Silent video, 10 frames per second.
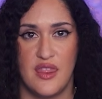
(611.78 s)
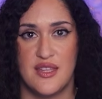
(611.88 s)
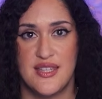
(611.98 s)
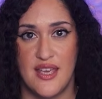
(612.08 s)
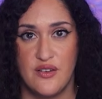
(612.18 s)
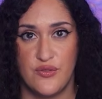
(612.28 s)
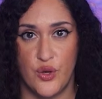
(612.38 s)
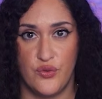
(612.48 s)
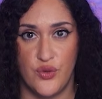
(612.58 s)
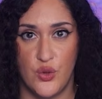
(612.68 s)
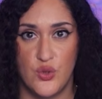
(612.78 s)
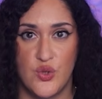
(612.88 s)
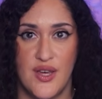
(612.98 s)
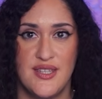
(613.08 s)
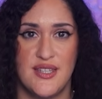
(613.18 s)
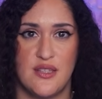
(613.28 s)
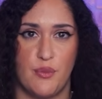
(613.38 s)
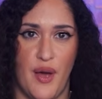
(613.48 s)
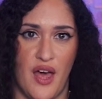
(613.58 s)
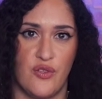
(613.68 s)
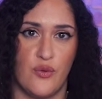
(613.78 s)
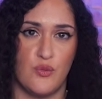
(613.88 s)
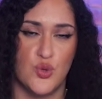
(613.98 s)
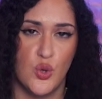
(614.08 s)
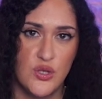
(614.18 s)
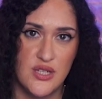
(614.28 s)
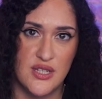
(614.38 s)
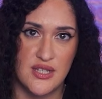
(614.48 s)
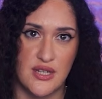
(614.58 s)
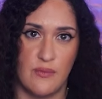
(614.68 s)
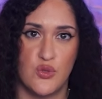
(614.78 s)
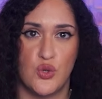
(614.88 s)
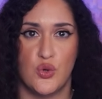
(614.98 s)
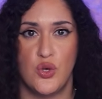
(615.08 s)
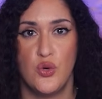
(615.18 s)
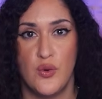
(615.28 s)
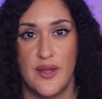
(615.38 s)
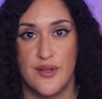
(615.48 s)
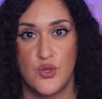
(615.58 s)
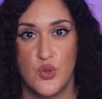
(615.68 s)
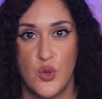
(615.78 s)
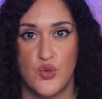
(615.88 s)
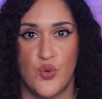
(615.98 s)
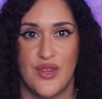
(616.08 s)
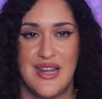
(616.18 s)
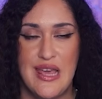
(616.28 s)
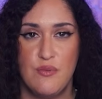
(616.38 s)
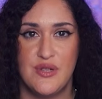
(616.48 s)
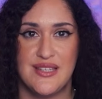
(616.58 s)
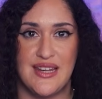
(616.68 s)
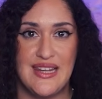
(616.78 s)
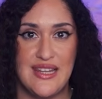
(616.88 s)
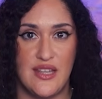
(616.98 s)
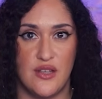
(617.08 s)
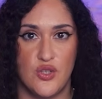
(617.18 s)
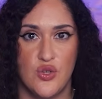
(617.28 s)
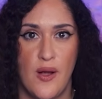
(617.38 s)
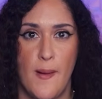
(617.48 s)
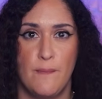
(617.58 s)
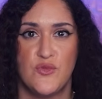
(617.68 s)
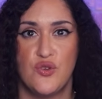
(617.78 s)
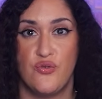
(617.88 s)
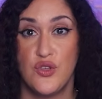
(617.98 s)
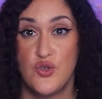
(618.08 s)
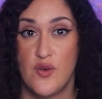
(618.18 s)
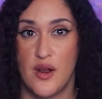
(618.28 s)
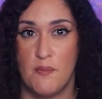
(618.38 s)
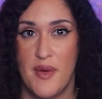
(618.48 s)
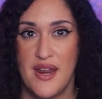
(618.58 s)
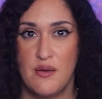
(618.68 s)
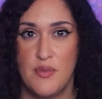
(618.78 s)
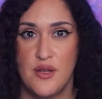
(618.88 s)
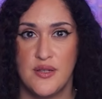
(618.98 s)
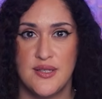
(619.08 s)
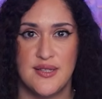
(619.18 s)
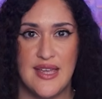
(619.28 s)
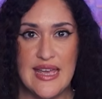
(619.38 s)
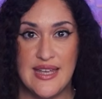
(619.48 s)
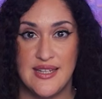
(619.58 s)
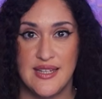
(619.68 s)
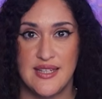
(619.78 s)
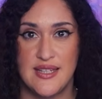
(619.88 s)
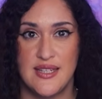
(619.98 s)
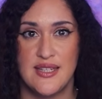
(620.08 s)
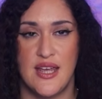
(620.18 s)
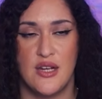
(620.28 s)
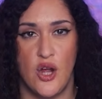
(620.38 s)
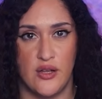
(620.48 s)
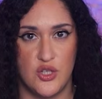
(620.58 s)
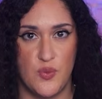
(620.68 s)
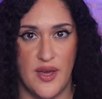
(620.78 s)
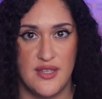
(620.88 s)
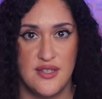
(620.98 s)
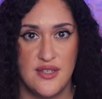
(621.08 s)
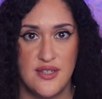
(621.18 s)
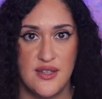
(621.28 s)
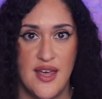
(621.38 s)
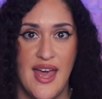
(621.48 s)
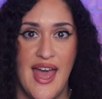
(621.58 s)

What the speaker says: The data flow view traces the path from source systems through curated stores with labels and lineage to feature and embedding builds, indexes and knowledge bases,